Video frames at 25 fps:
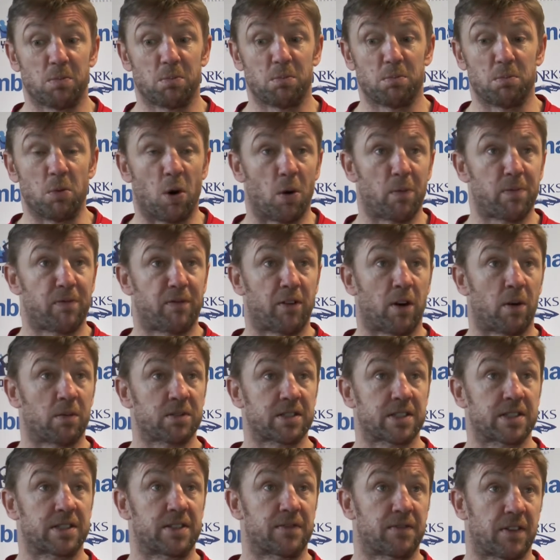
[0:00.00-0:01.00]
more
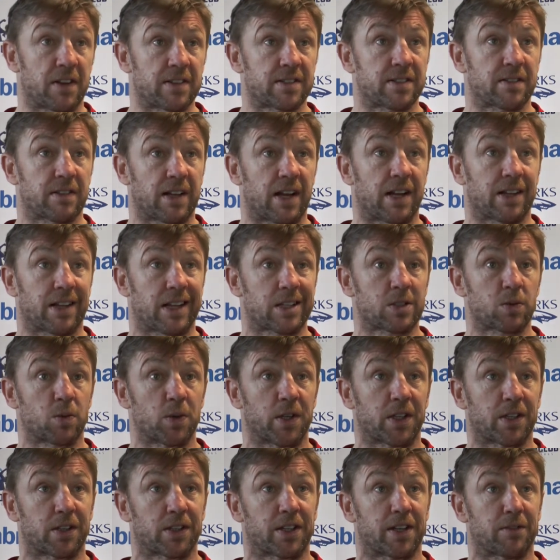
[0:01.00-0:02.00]
performances defensively like last
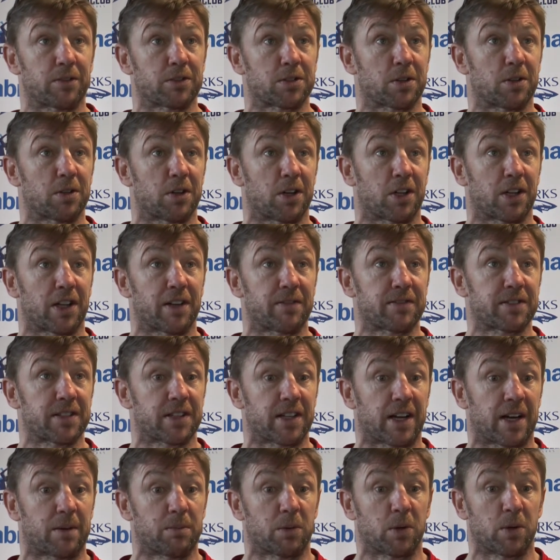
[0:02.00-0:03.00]
week will give us a lift to
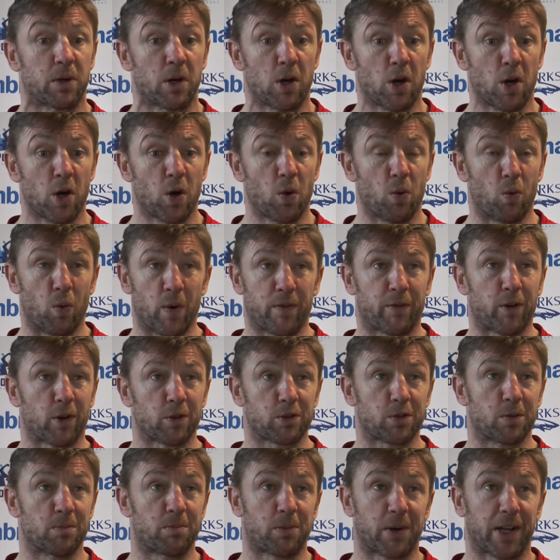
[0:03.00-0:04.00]
that. But we've got
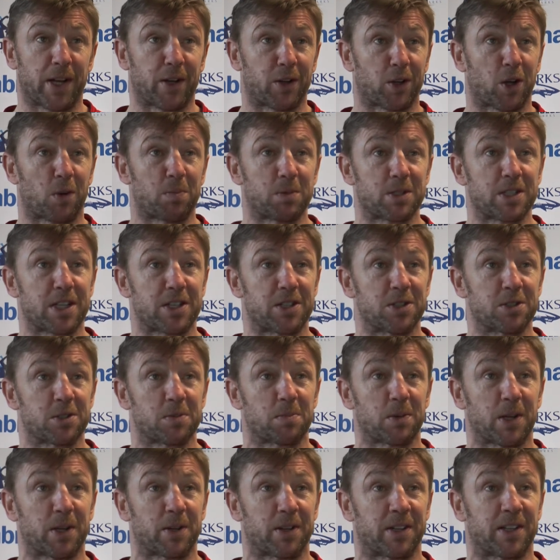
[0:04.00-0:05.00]
some pretty good opposition to
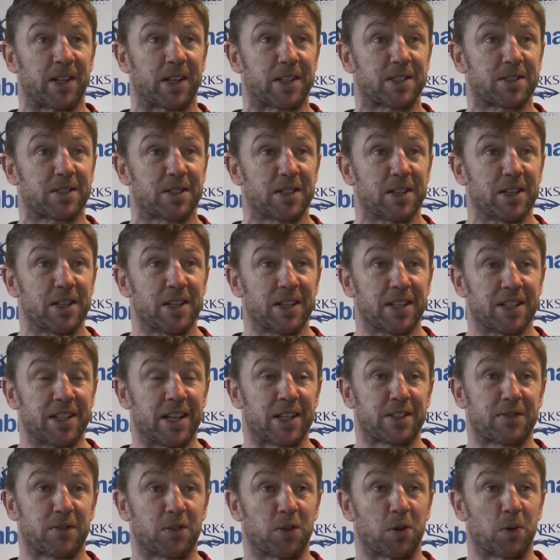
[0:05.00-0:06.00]
play over the
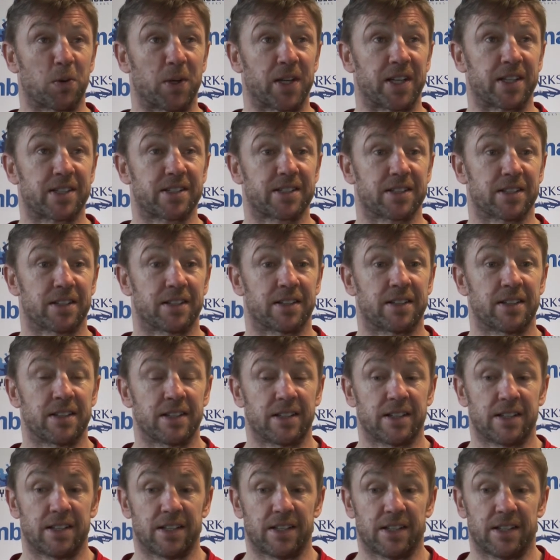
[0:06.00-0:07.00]
next few weeks, and
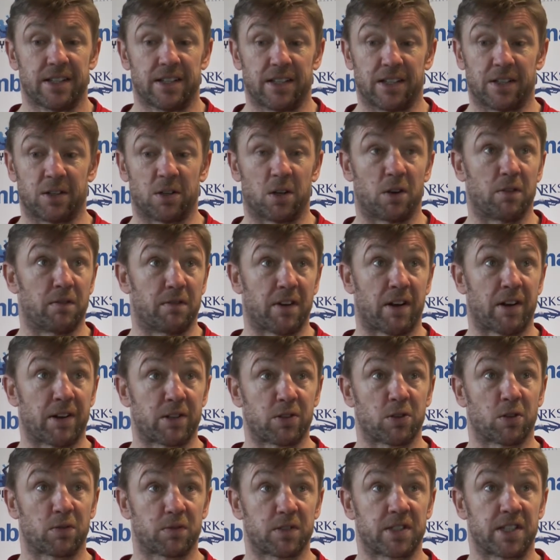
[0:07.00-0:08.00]
you know, very
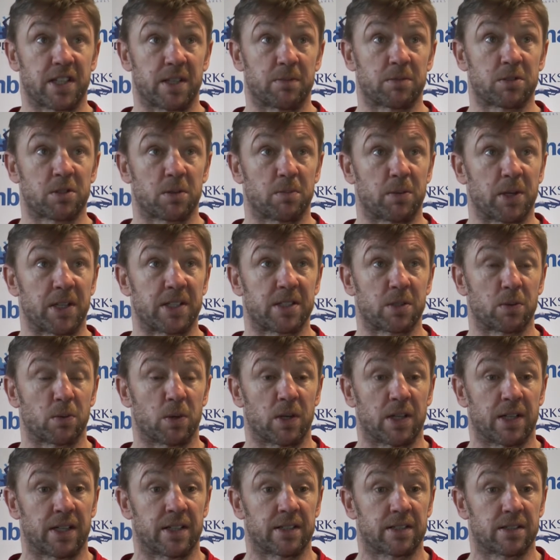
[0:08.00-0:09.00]
tough teams to beat
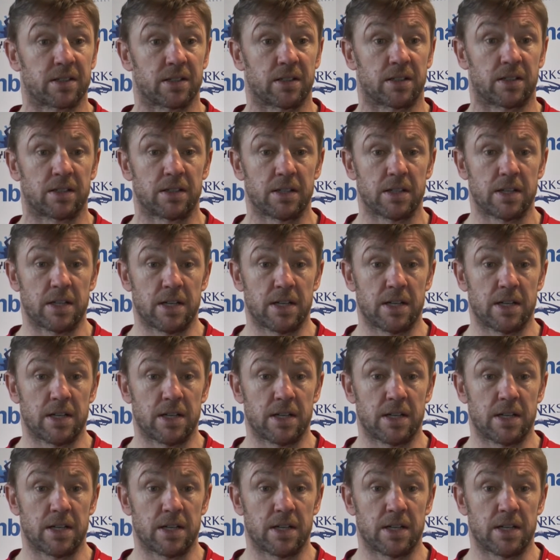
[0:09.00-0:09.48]
away. So,